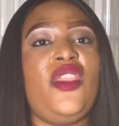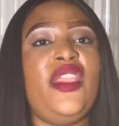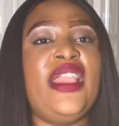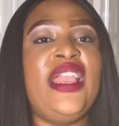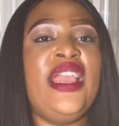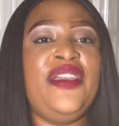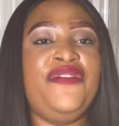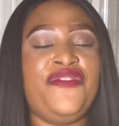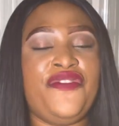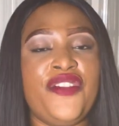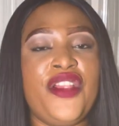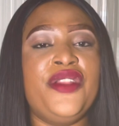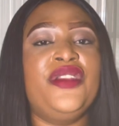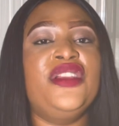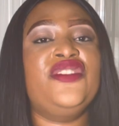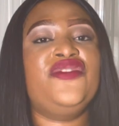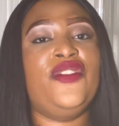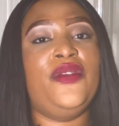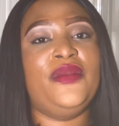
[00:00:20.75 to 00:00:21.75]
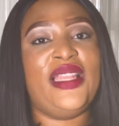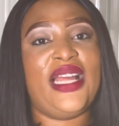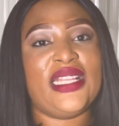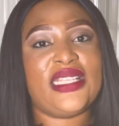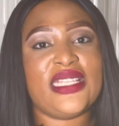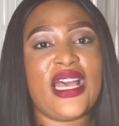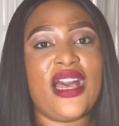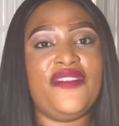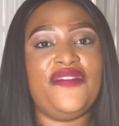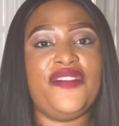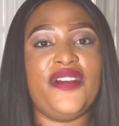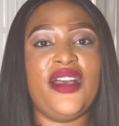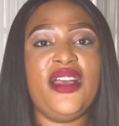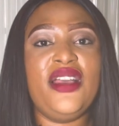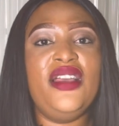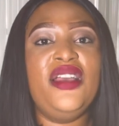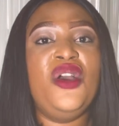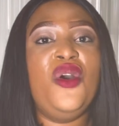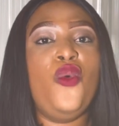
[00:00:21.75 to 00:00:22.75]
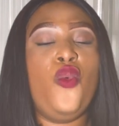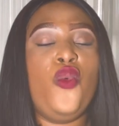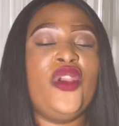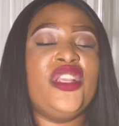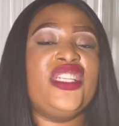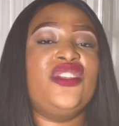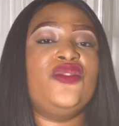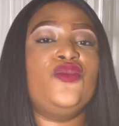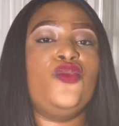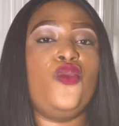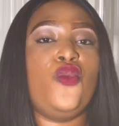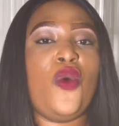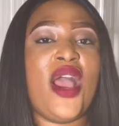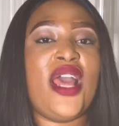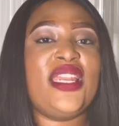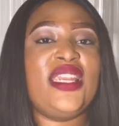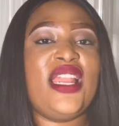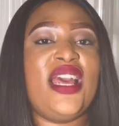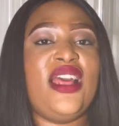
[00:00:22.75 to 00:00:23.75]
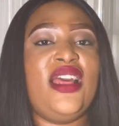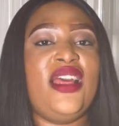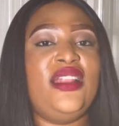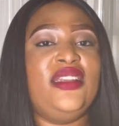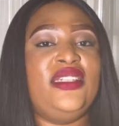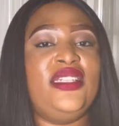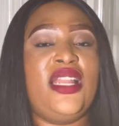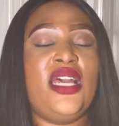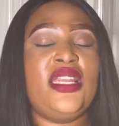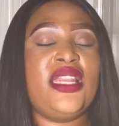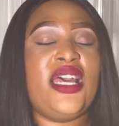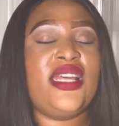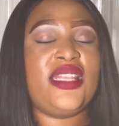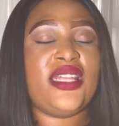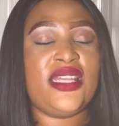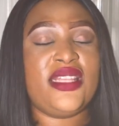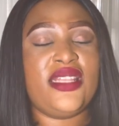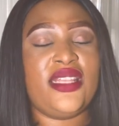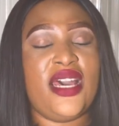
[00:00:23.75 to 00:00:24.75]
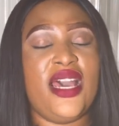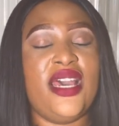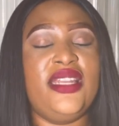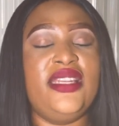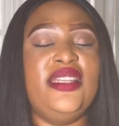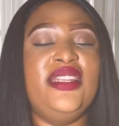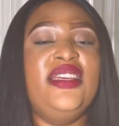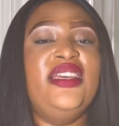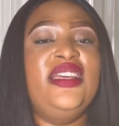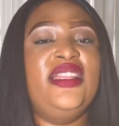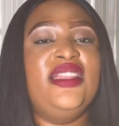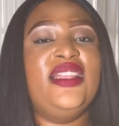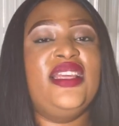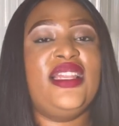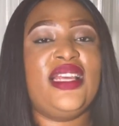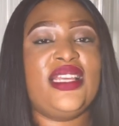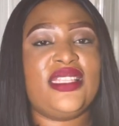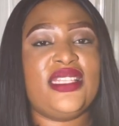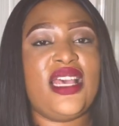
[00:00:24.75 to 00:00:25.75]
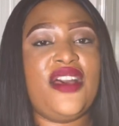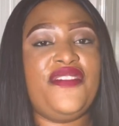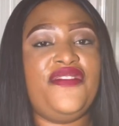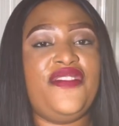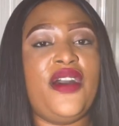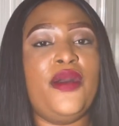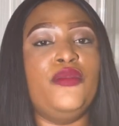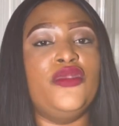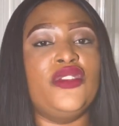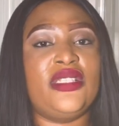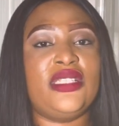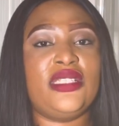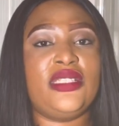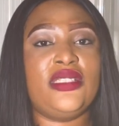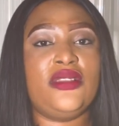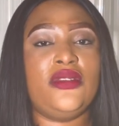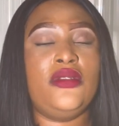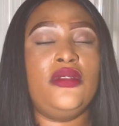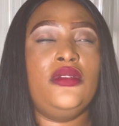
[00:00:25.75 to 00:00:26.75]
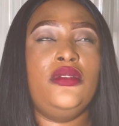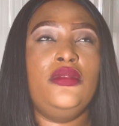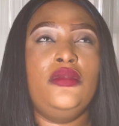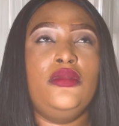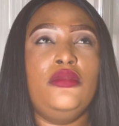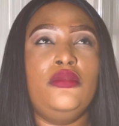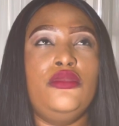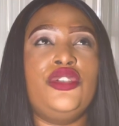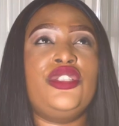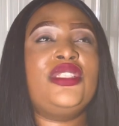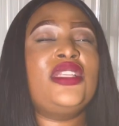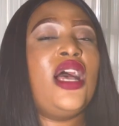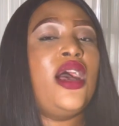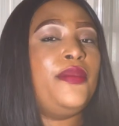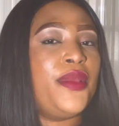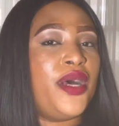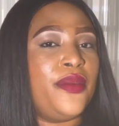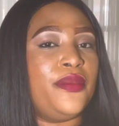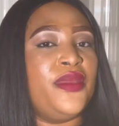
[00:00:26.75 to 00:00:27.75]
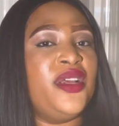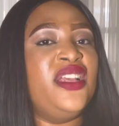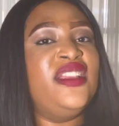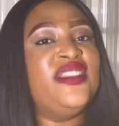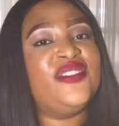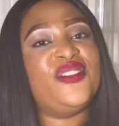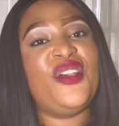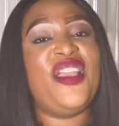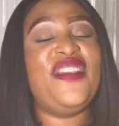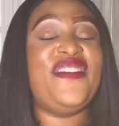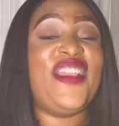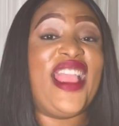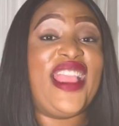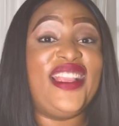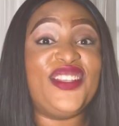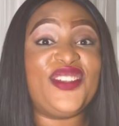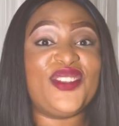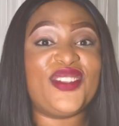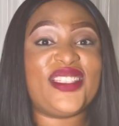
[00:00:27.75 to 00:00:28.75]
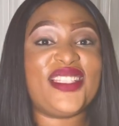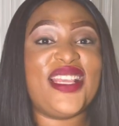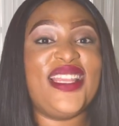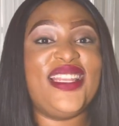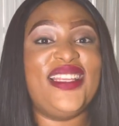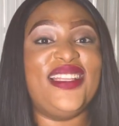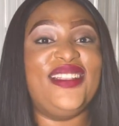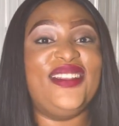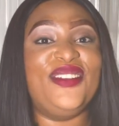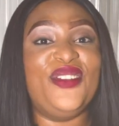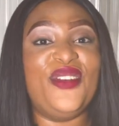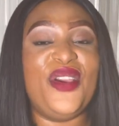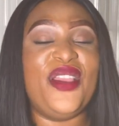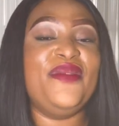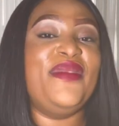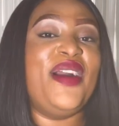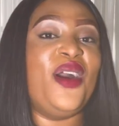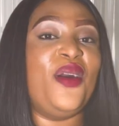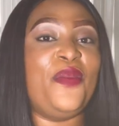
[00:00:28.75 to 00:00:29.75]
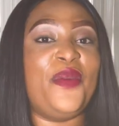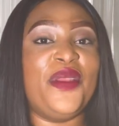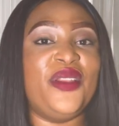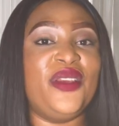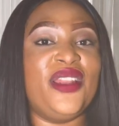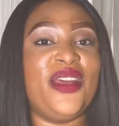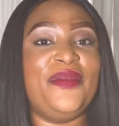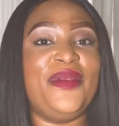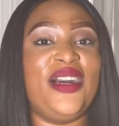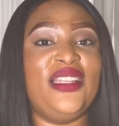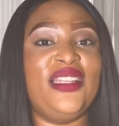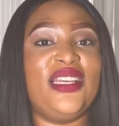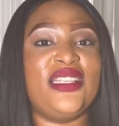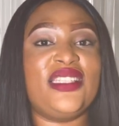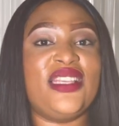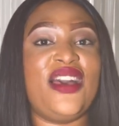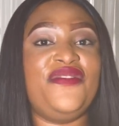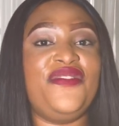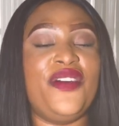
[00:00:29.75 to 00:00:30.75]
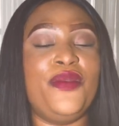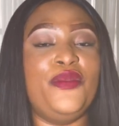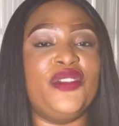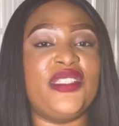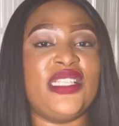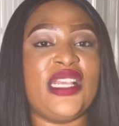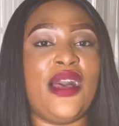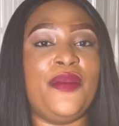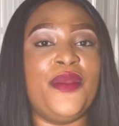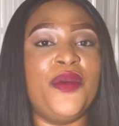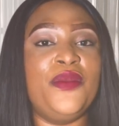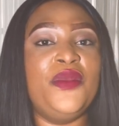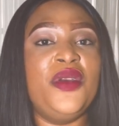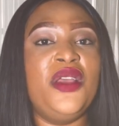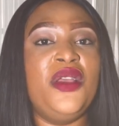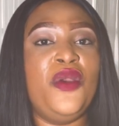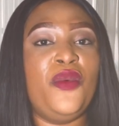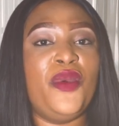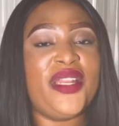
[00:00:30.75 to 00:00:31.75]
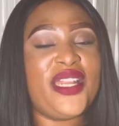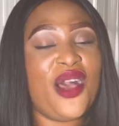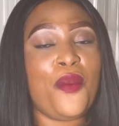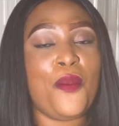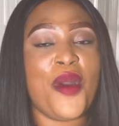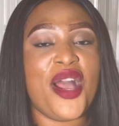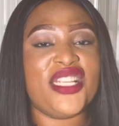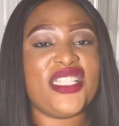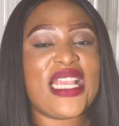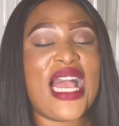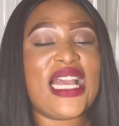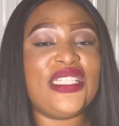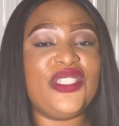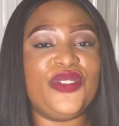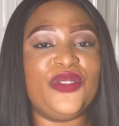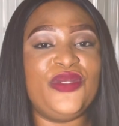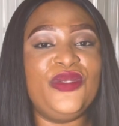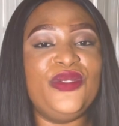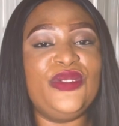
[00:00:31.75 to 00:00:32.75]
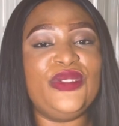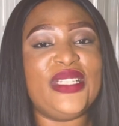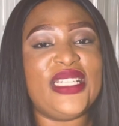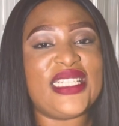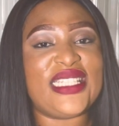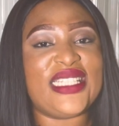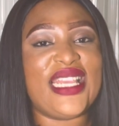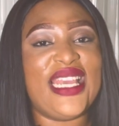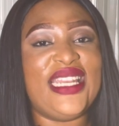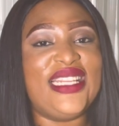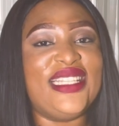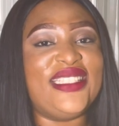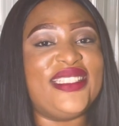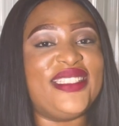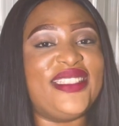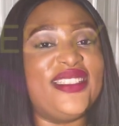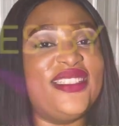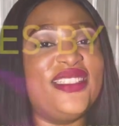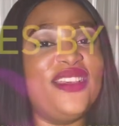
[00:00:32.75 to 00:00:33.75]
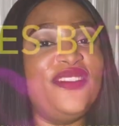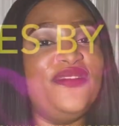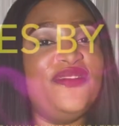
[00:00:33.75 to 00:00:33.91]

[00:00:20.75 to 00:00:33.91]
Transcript: a fragrance from Lattafa, which is none other than the Lattafa Musamam. So if you're interested in knowing my opinion about Lattafa Musamam, without much ado, let's get into the